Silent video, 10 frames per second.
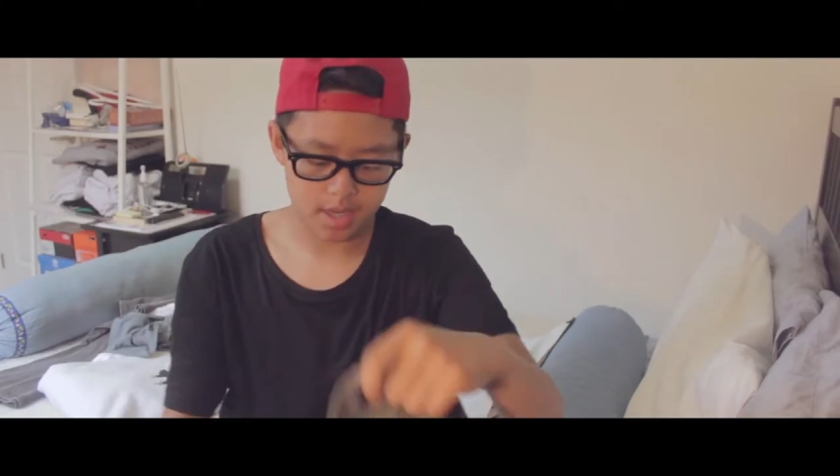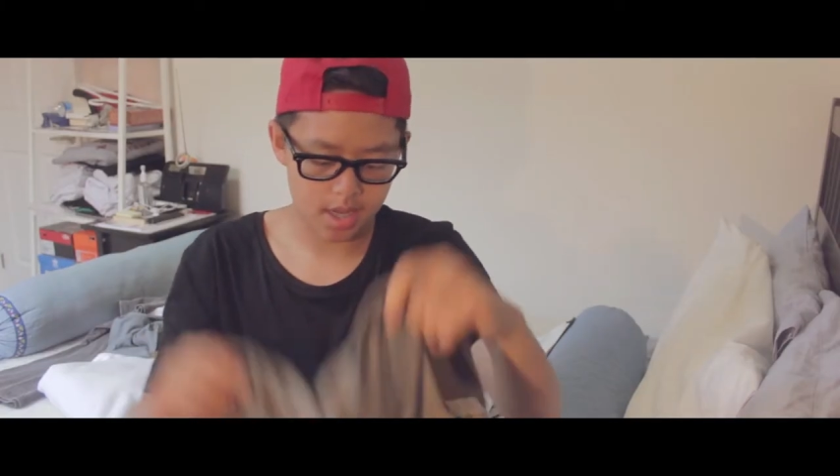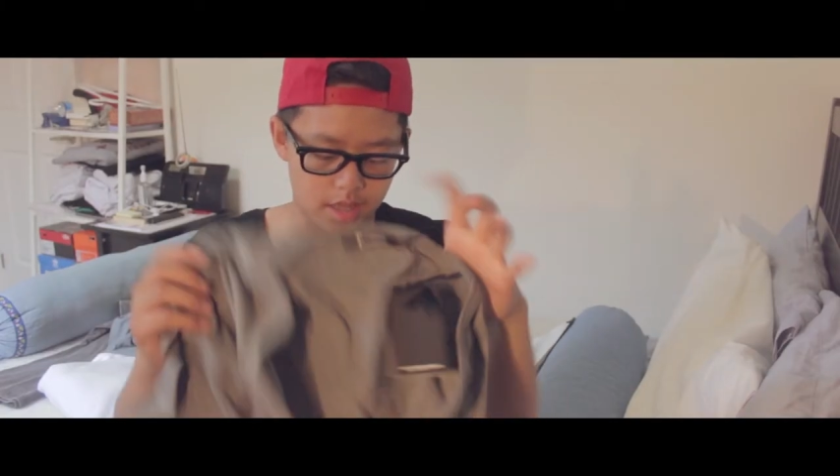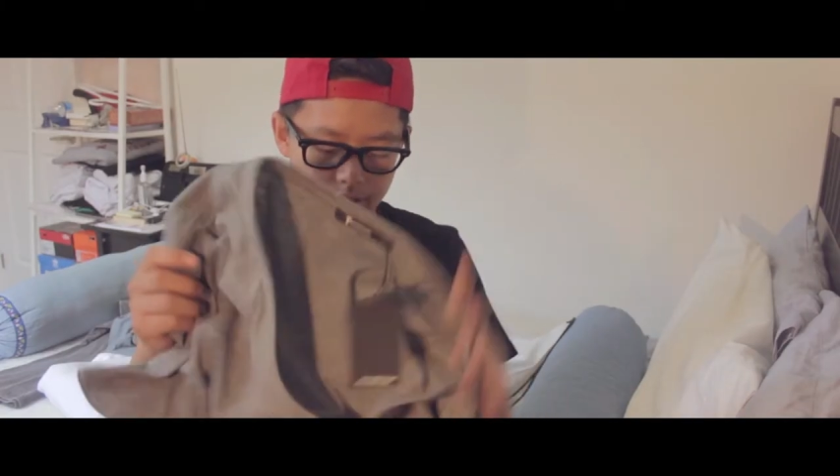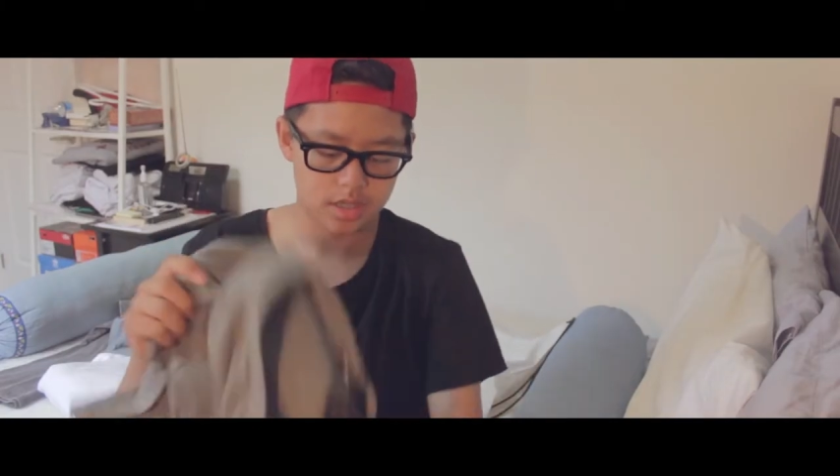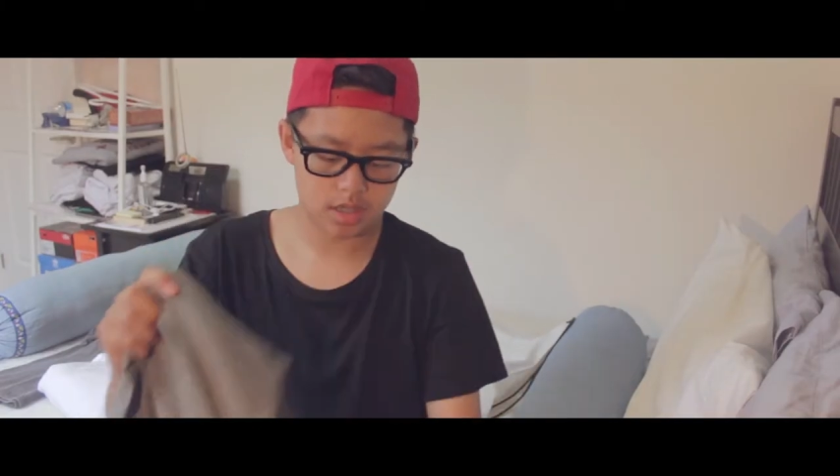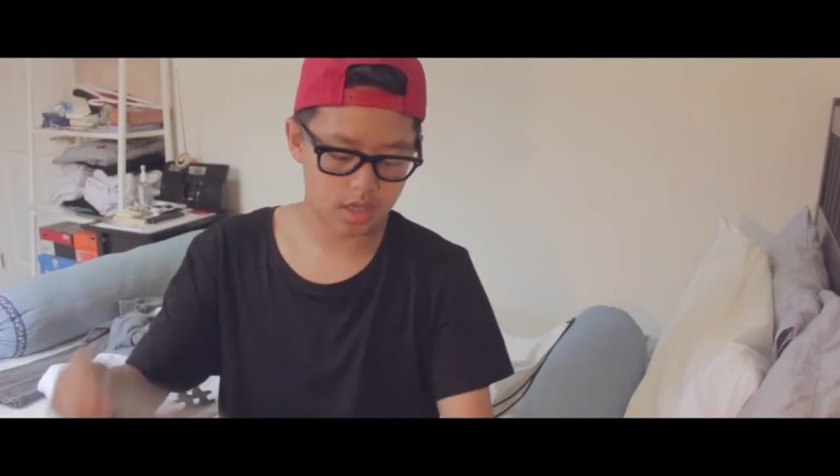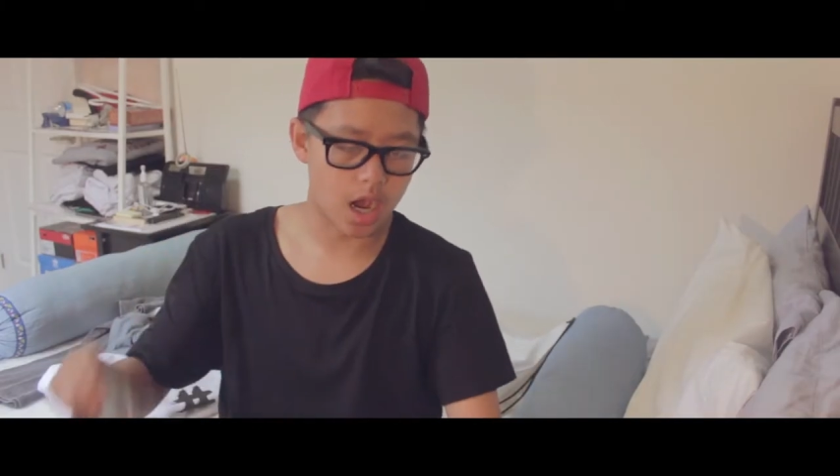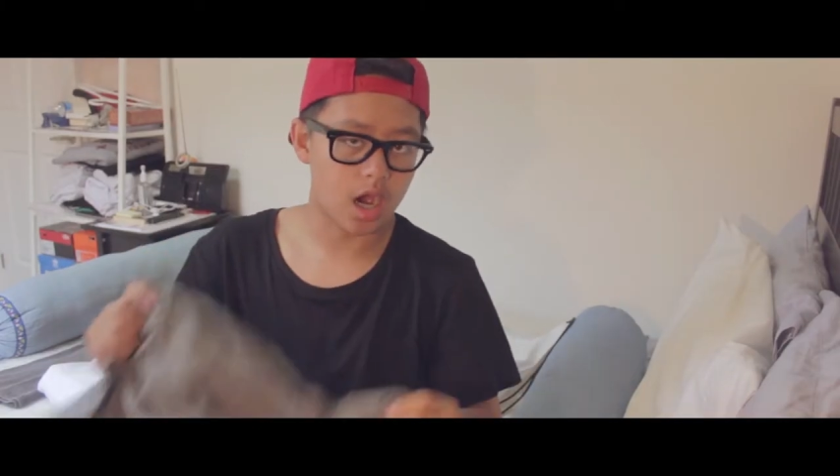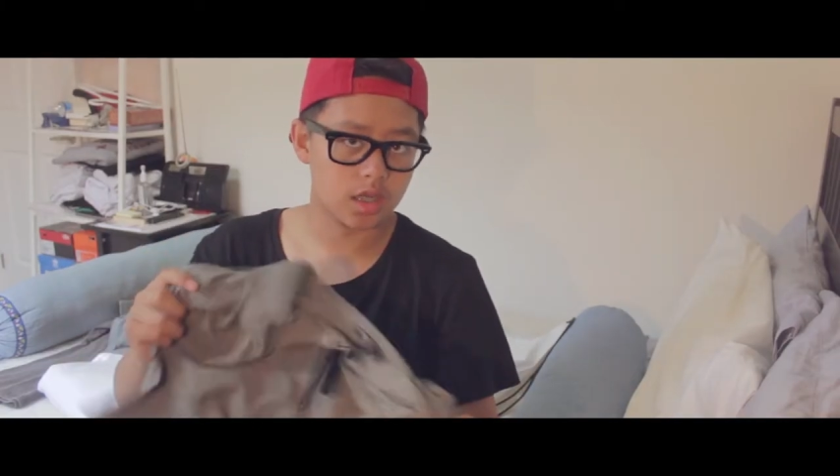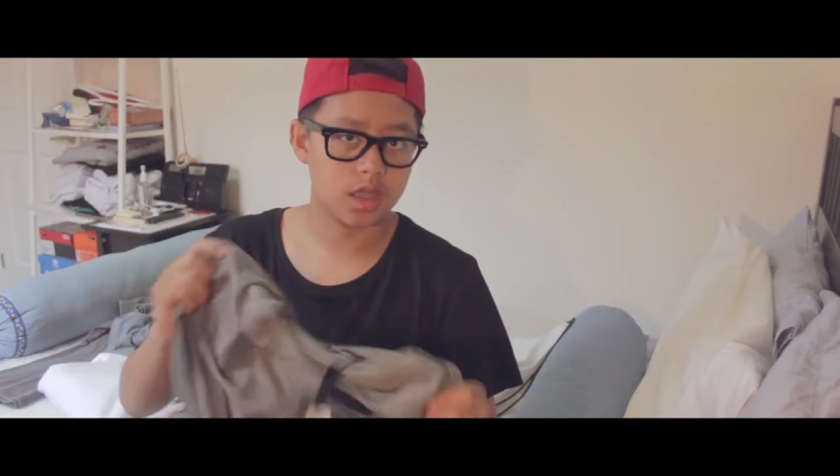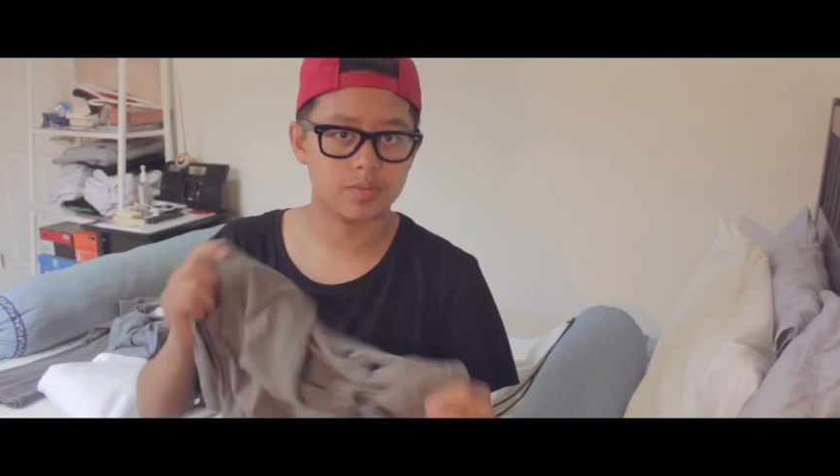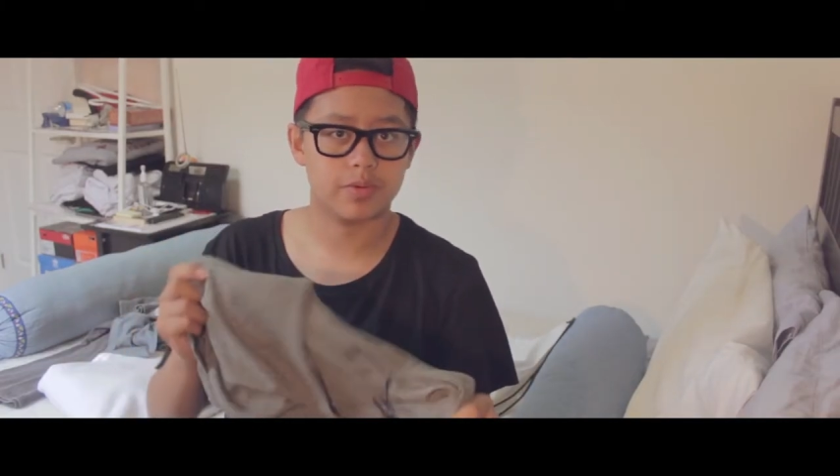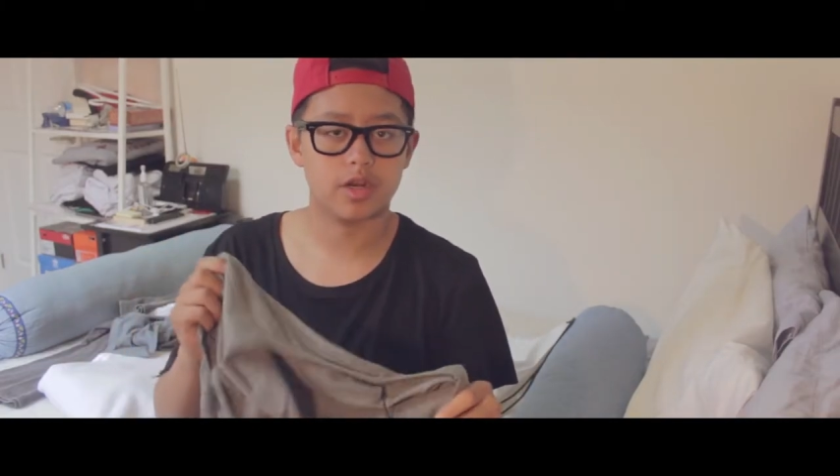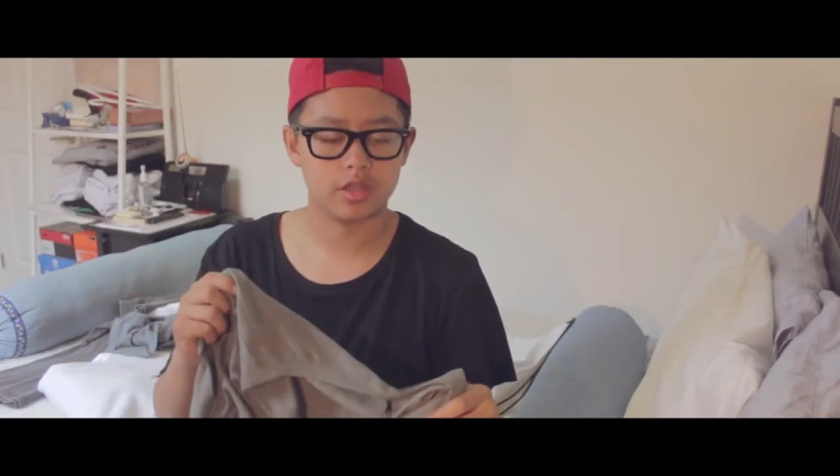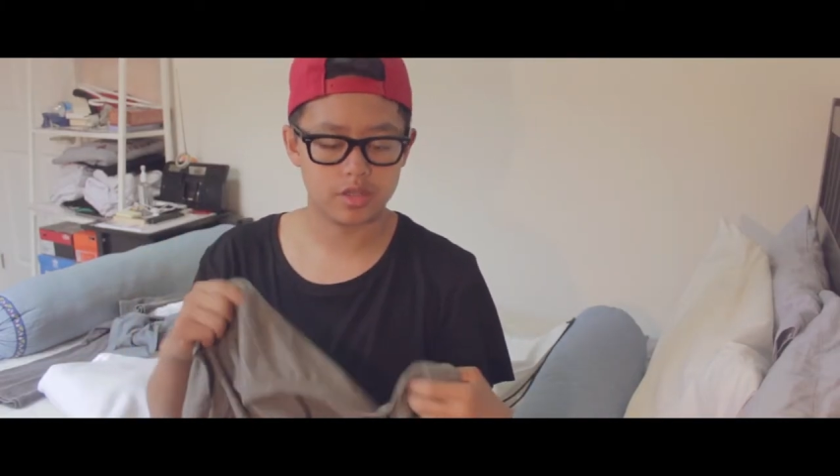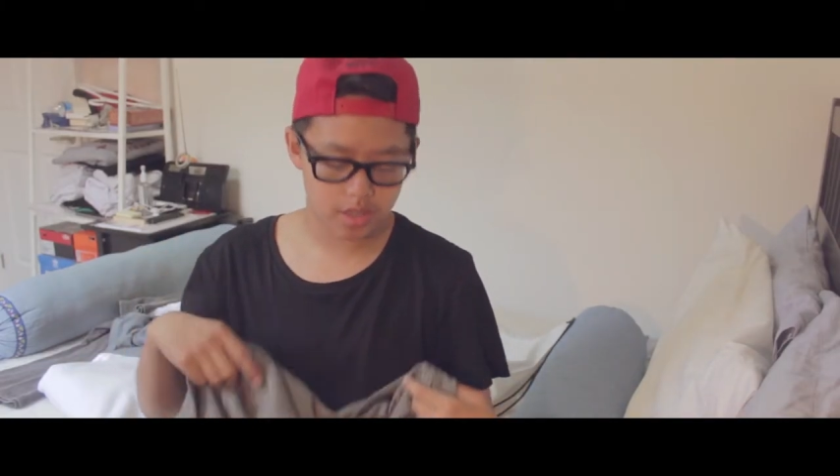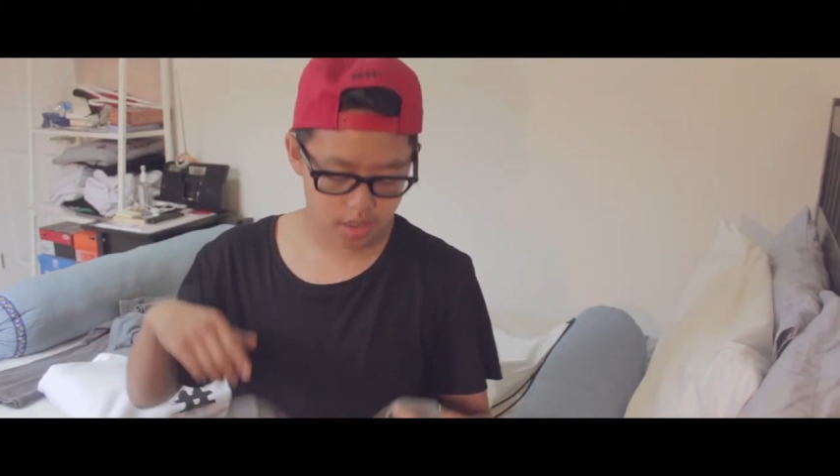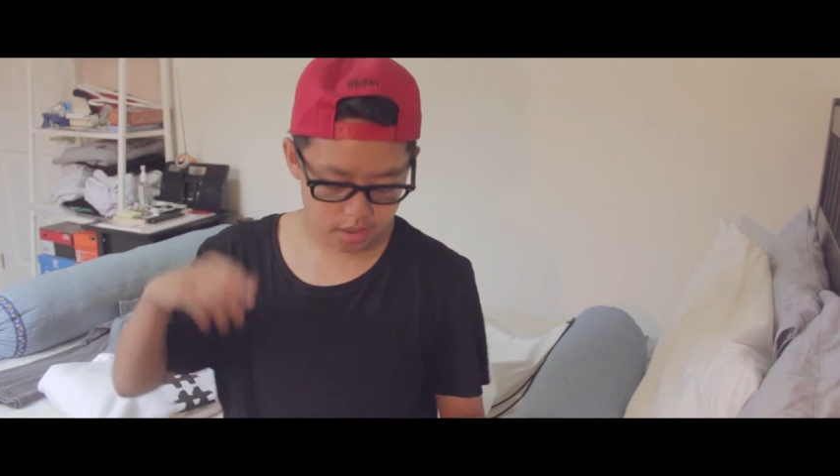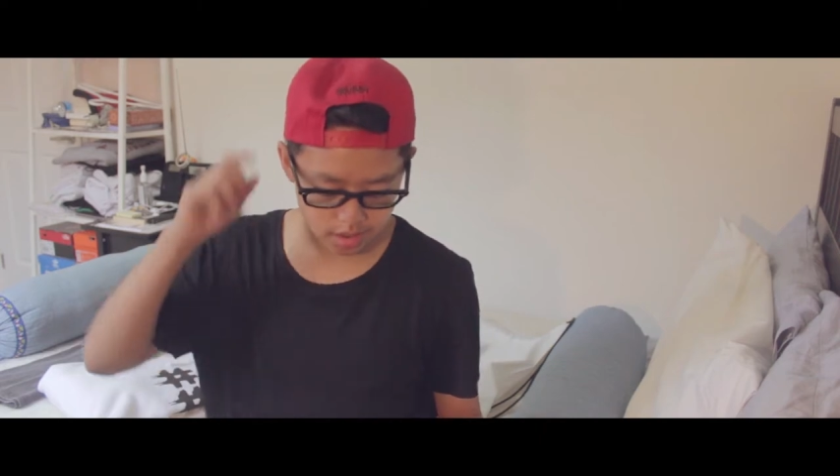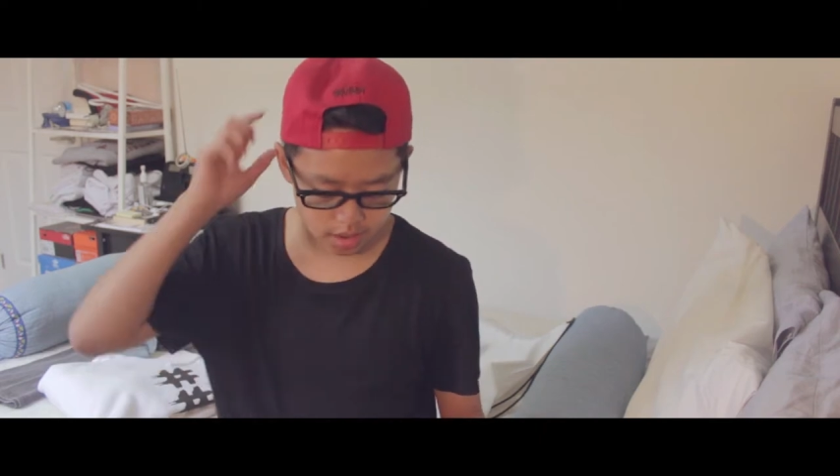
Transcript: and the cotton that's put onto this